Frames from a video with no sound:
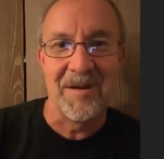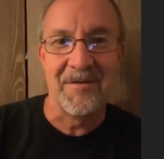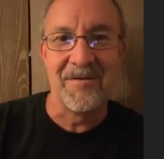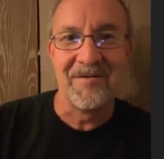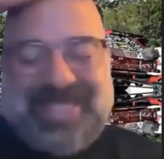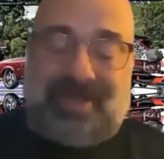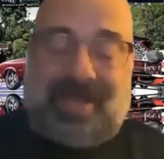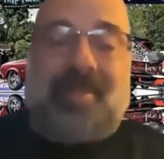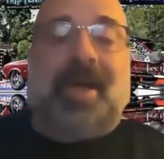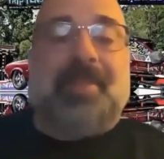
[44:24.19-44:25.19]
There you go.
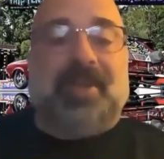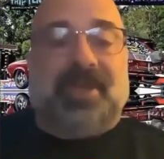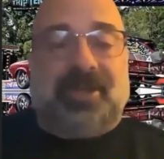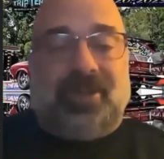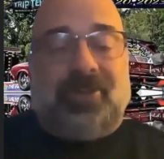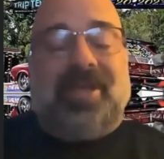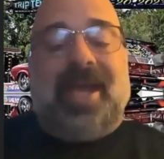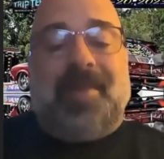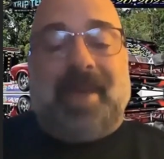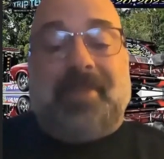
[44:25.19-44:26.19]
That might be
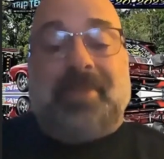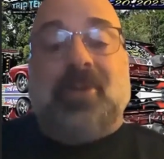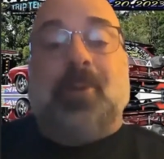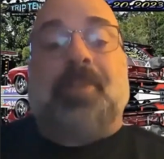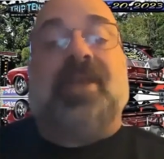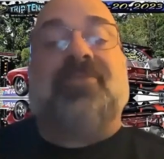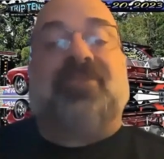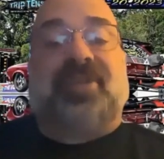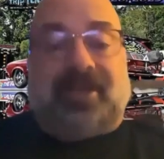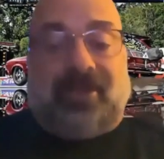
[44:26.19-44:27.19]
maybe new pit
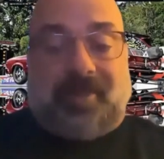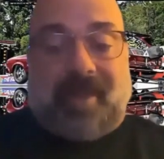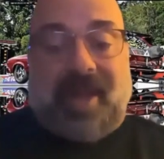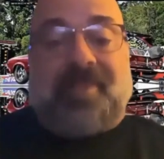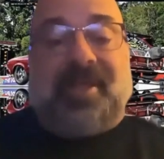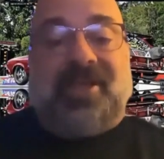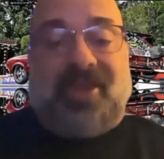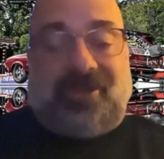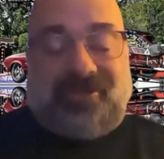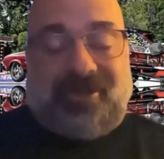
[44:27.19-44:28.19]
vehicle might be
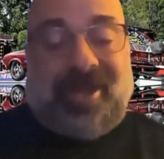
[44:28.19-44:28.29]
another